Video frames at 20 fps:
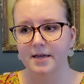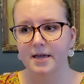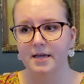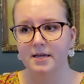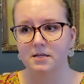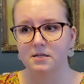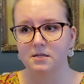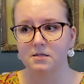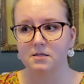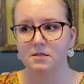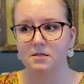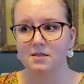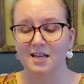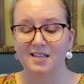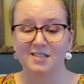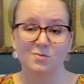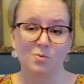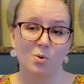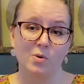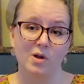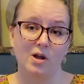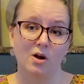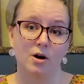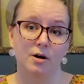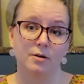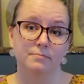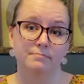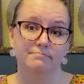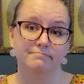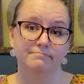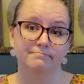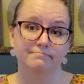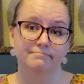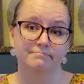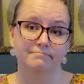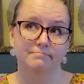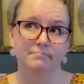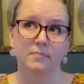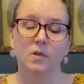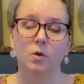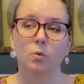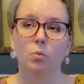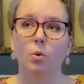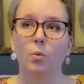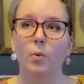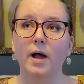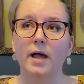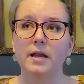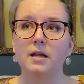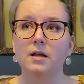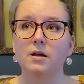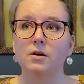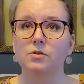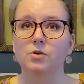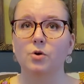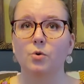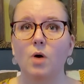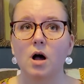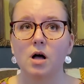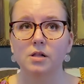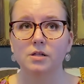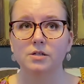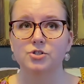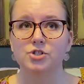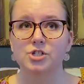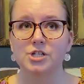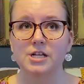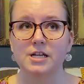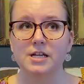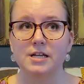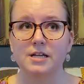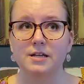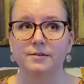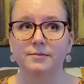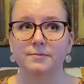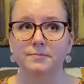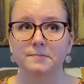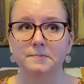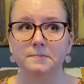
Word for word: And that's where we are. We're waiting on neurology,